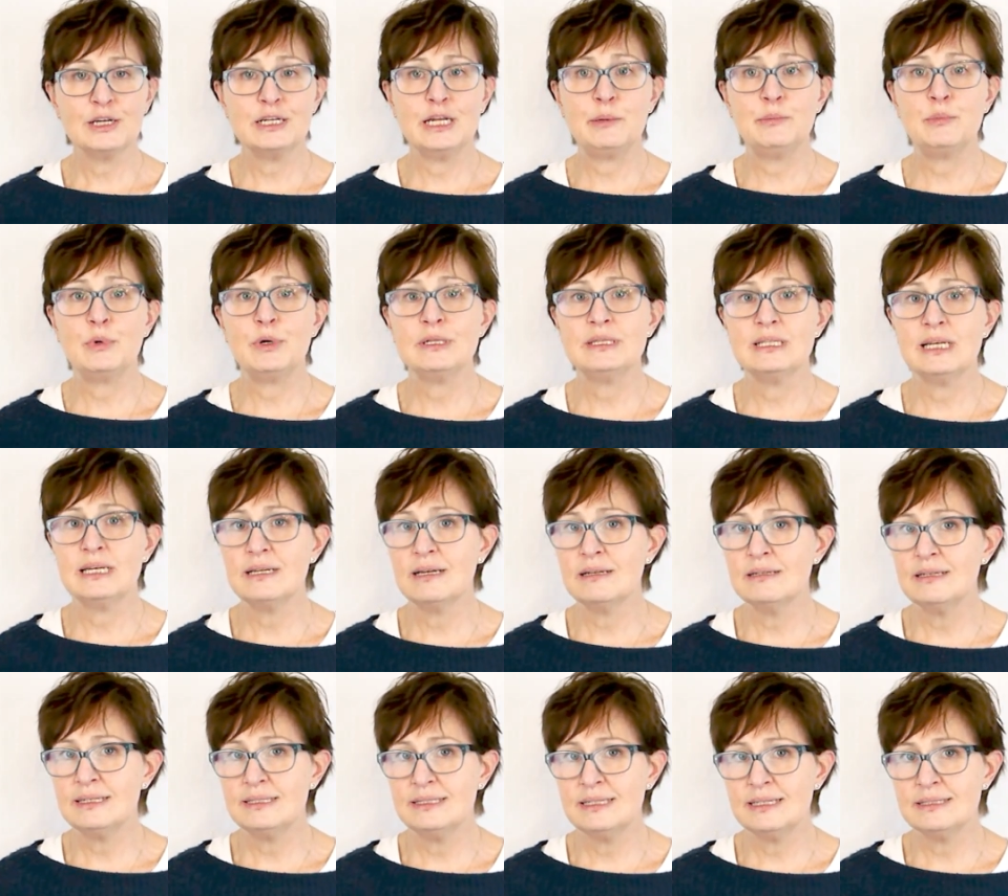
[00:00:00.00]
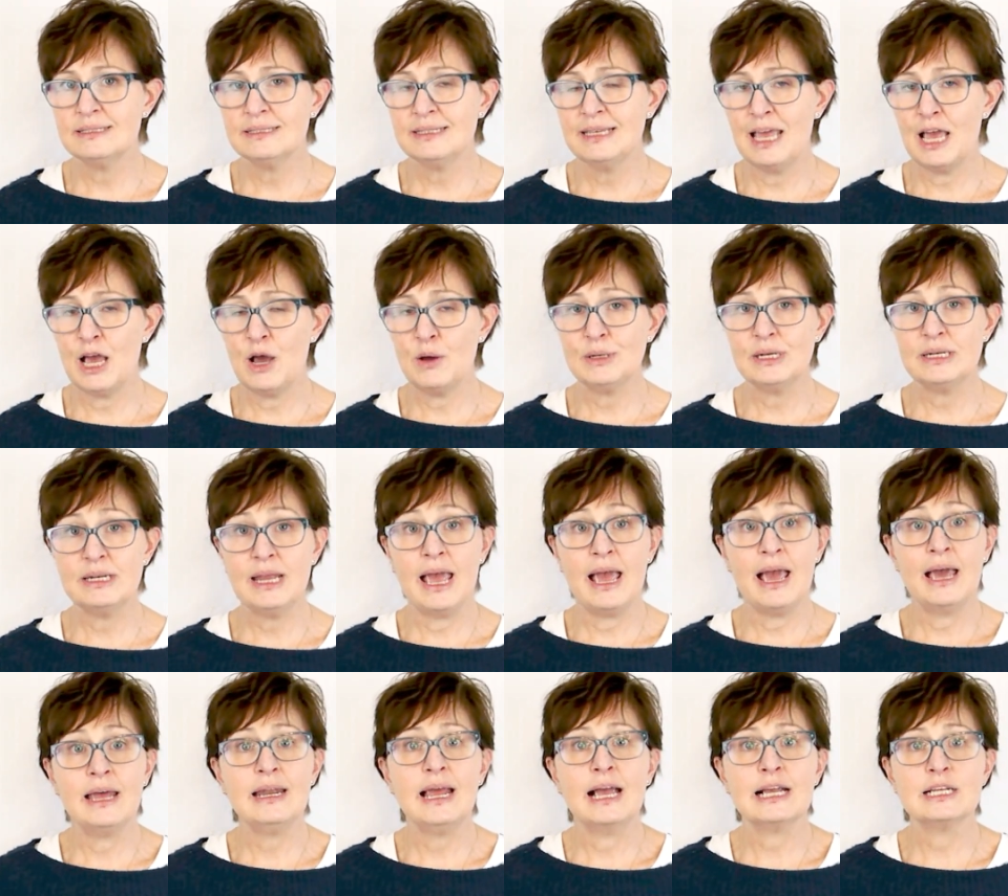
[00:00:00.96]
Can I put that on a discount and
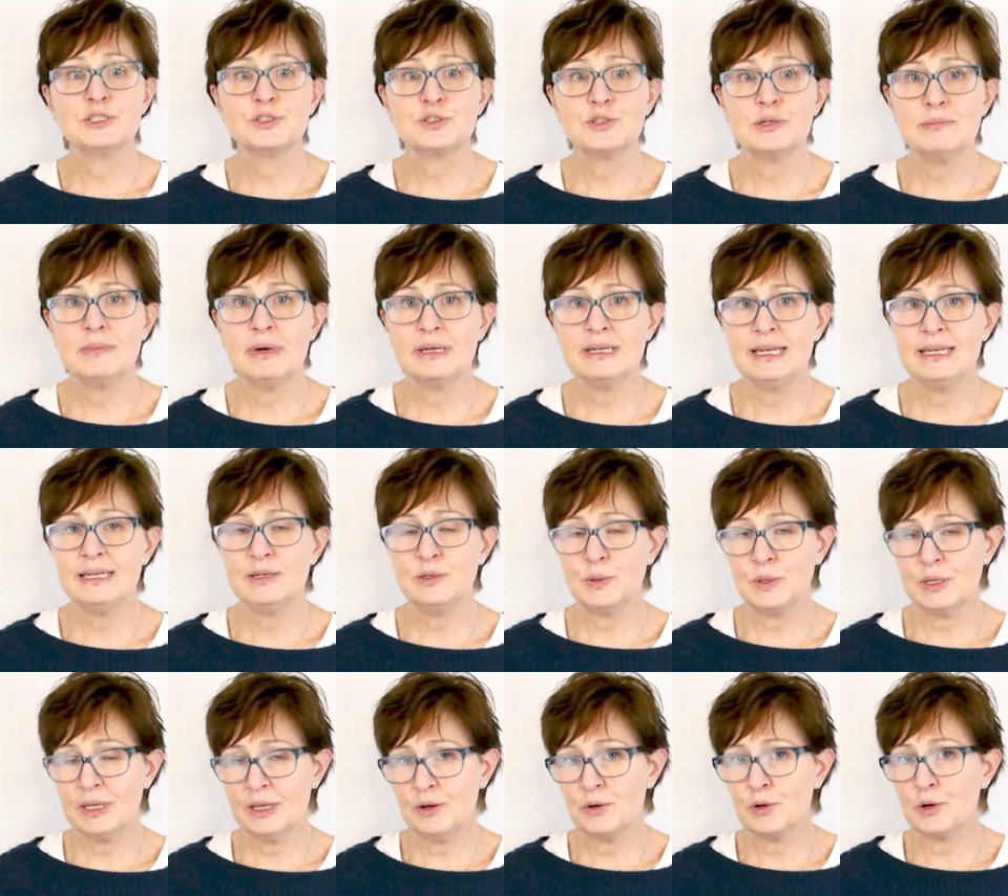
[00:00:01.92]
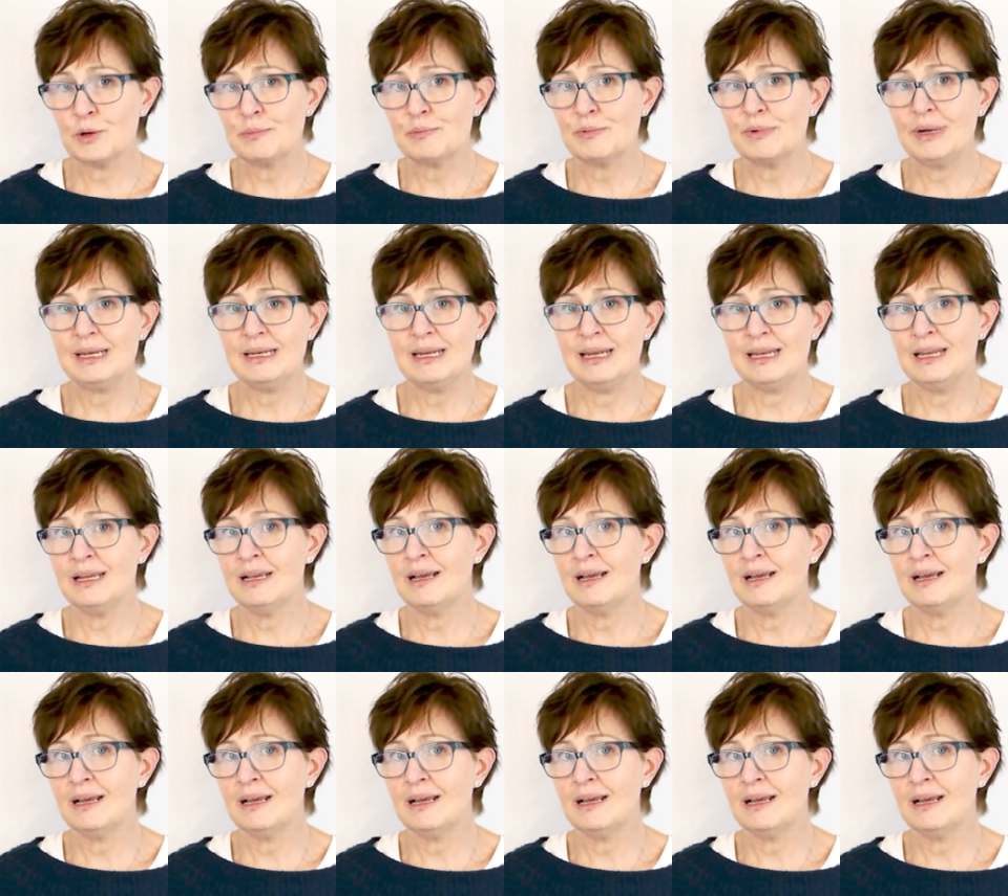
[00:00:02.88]
add extra money to incorporate any